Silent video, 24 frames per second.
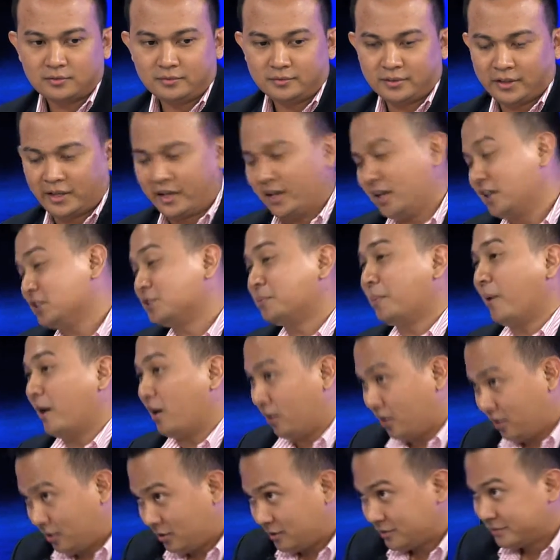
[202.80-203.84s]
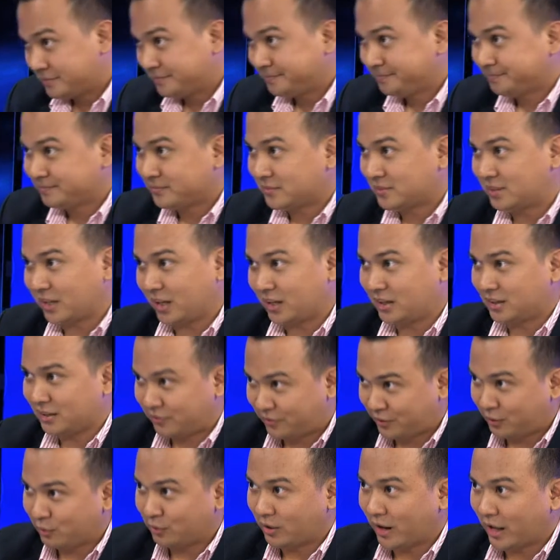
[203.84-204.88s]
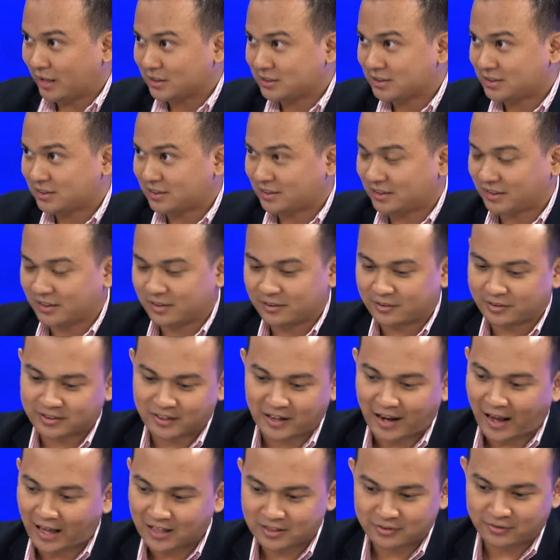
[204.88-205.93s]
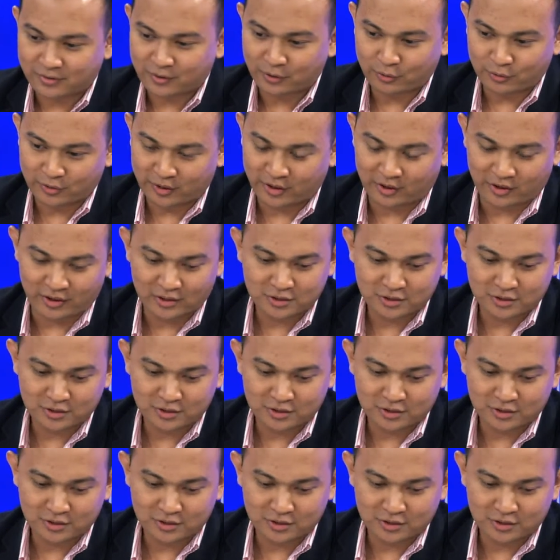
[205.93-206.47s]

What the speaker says: it is better than last few years,